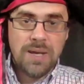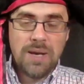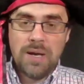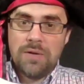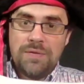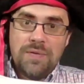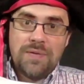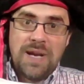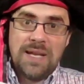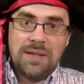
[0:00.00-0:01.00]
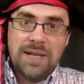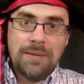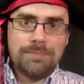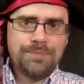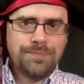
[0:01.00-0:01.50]
I don't know if you've ever had
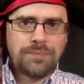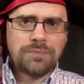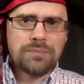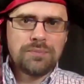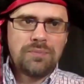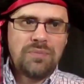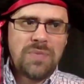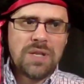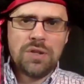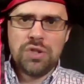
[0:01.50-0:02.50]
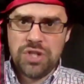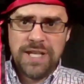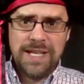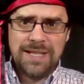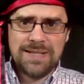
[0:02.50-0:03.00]
like
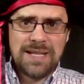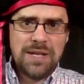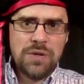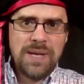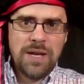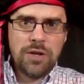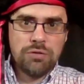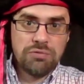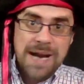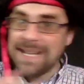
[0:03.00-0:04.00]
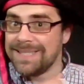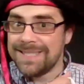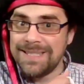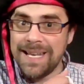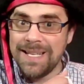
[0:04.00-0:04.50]
jeans that you get grass
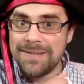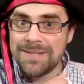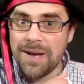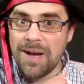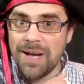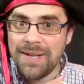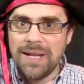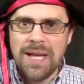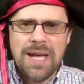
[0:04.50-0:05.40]
stains on,